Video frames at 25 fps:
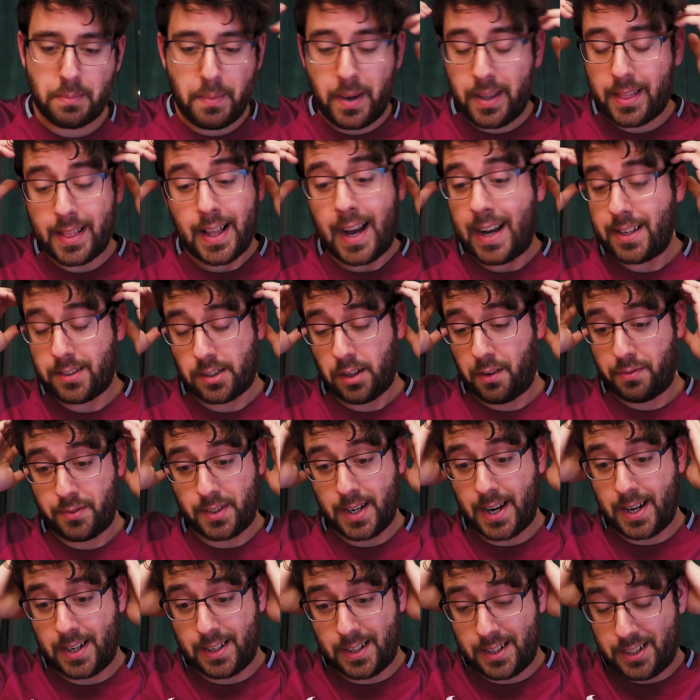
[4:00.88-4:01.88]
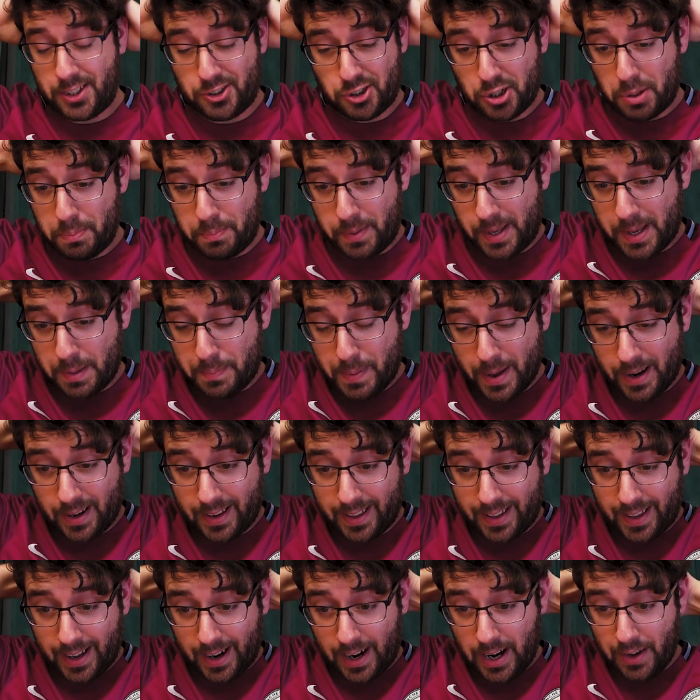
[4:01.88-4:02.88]
To me, that's offside, and it shouldn't be a
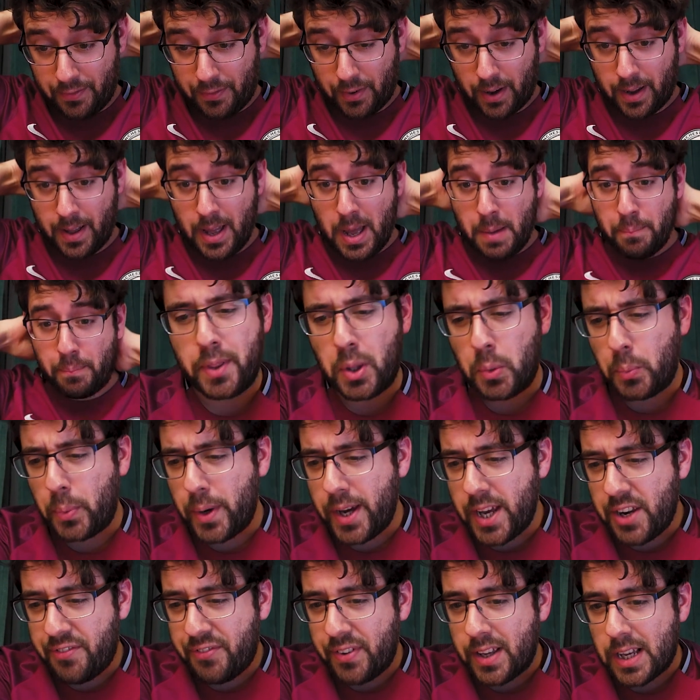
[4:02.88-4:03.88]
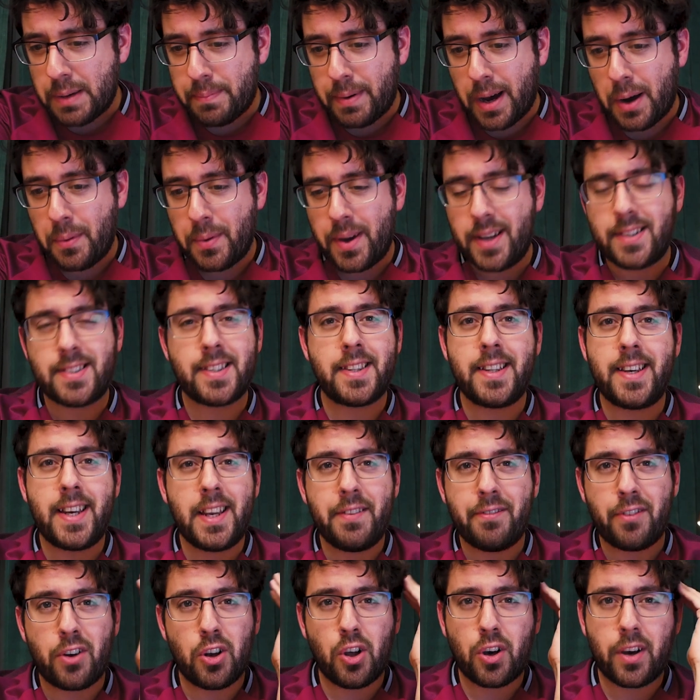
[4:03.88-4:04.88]
penalty either. But the weird thing about it is that they
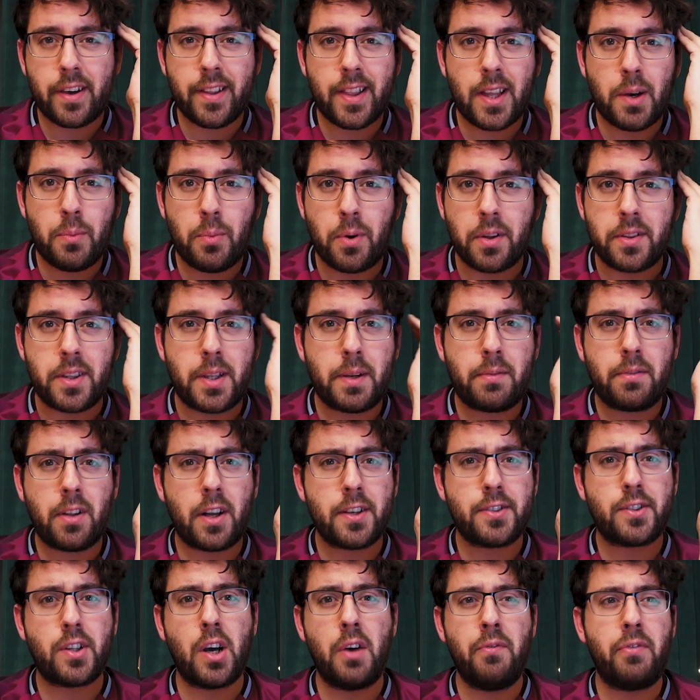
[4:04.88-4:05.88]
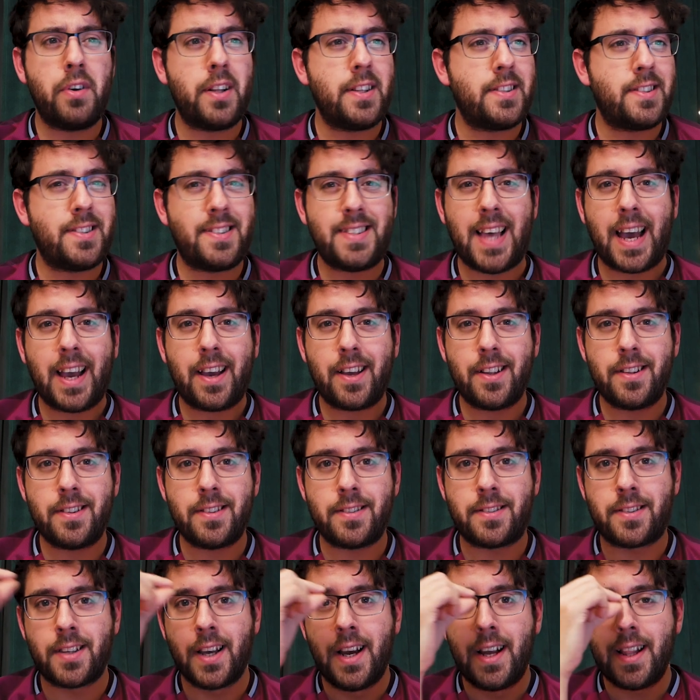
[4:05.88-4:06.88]
didn't even look at that one. They glossed over it in
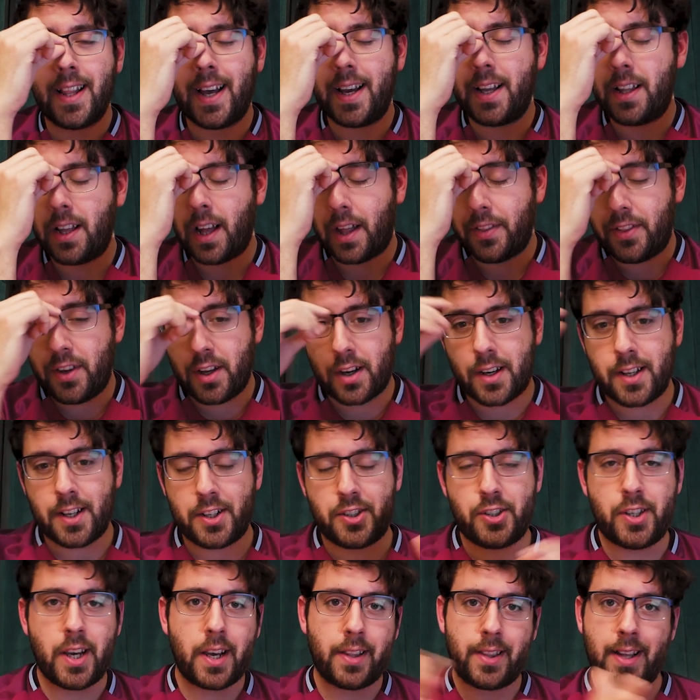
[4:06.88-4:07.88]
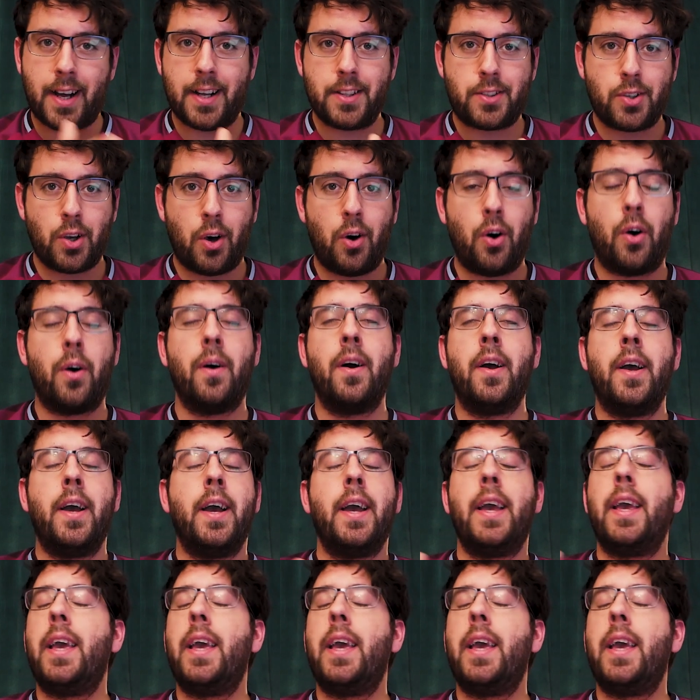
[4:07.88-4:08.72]
seconds. Like, are they not going to check that at all?